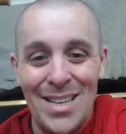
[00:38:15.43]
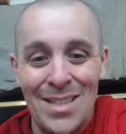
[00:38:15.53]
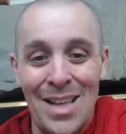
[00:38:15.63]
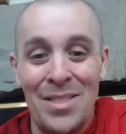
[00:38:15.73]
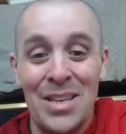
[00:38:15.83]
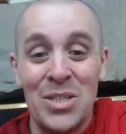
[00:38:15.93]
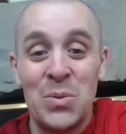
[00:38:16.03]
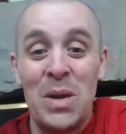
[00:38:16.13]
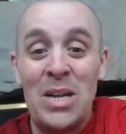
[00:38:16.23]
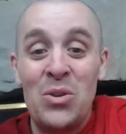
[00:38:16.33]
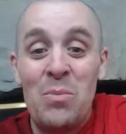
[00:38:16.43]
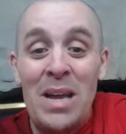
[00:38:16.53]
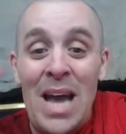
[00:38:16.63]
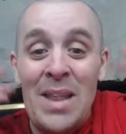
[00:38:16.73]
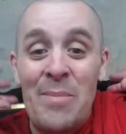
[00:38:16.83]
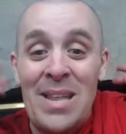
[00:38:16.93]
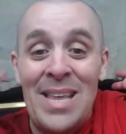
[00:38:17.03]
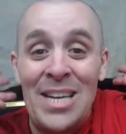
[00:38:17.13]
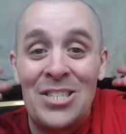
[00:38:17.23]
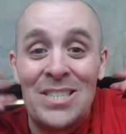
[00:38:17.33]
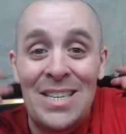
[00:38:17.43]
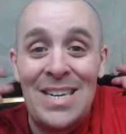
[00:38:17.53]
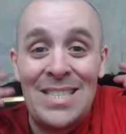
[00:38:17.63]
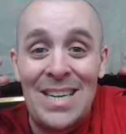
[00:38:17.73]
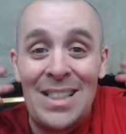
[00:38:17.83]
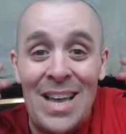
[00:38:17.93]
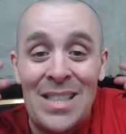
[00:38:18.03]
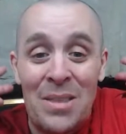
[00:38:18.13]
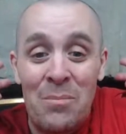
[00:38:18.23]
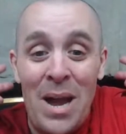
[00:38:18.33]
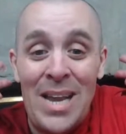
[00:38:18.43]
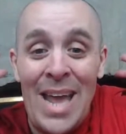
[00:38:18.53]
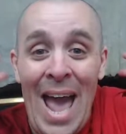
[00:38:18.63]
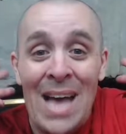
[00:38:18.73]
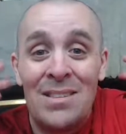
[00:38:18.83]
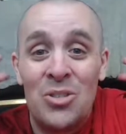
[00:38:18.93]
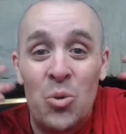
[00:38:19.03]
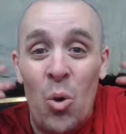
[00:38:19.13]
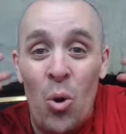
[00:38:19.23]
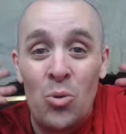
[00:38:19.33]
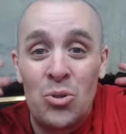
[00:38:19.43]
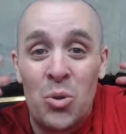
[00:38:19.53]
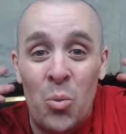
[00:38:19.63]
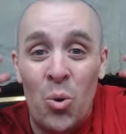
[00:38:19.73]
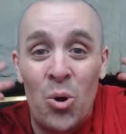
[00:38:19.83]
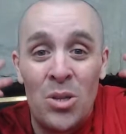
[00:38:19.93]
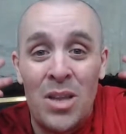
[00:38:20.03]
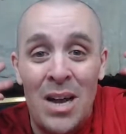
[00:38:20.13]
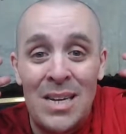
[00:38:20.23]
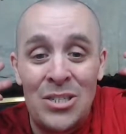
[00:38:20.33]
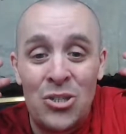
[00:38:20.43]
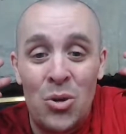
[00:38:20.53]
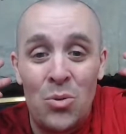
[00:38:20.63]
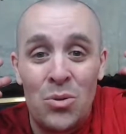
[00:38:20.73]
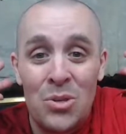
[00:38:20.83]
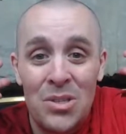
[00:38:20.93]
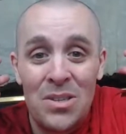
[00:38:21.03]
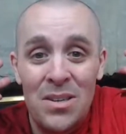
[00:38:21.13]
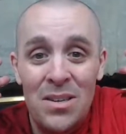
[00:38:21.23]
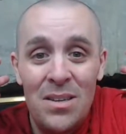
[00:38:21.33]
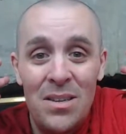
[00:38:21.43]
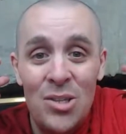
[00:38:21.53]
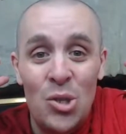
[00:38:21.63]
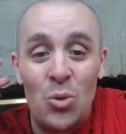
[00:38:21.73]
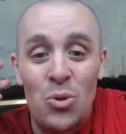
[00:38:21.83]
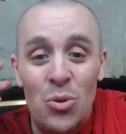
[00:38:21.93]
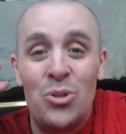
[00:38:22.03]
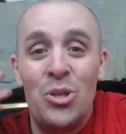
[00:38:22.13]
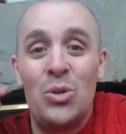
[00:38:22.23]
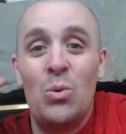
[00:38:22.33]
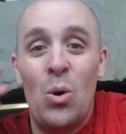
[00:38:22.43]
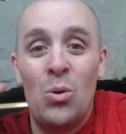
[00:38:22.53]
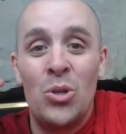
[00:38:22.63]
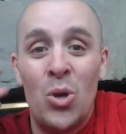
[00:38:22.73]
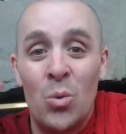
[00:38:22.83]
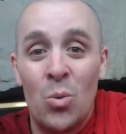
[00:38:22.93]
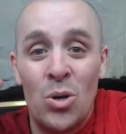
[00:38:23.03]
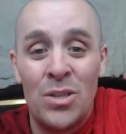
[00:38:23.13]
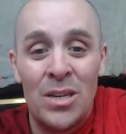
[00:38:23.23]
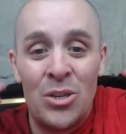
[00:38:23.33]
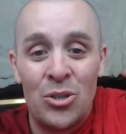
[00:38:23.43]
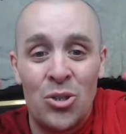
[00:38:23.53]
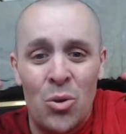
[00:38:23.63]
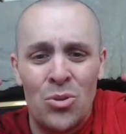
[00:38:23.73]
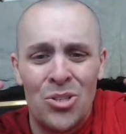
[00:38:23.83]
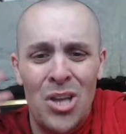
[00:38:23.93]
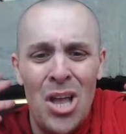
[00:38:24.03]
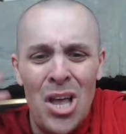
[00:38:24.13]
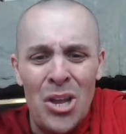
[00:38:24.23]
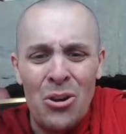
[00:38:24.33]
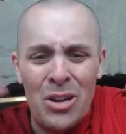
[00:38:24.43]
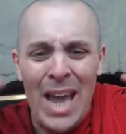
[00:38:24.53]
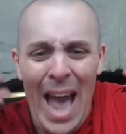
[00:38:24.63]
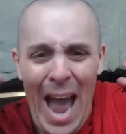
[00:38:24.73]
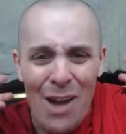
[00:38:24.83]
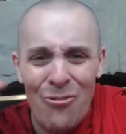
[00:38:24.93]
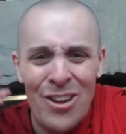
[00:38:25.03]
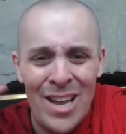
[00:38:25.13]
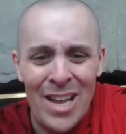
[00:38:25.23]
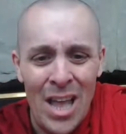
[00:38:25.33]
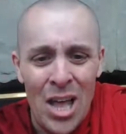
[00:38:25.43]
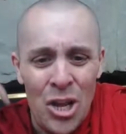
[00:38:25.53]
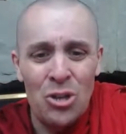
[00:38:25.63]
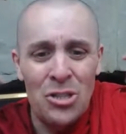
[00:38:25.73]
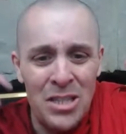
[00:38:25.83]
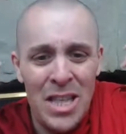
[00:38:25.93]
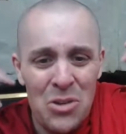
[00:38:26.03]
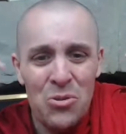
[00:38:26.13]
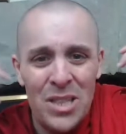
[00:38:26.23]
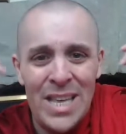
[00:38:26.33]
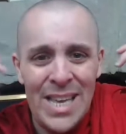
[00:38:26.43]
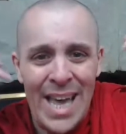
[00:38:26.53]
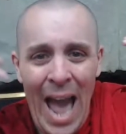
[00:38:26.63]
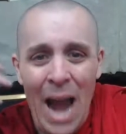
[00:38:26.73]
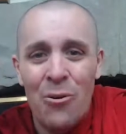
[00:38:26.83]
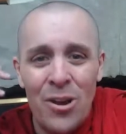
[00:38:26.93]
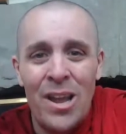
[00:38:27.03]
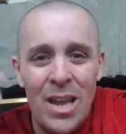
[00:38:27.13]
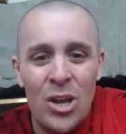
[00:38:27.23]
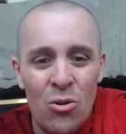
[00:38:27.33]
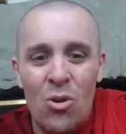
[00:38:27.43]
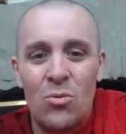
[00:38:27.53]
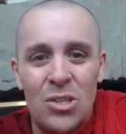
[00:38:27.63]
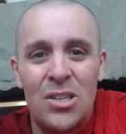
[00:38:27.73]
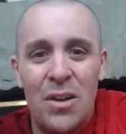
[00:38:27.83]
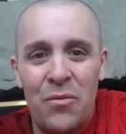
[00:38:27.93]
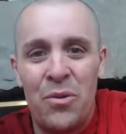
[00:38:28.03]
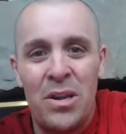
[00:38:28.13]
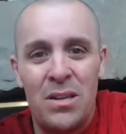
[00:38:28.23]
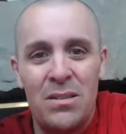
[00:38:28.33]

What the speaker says: Like this is when I do my guided meditations and I say, like the mighty Atlas who holds the world on his shoulders, so too do you hold your world on your shoulders. You're literally carrying your own suffering.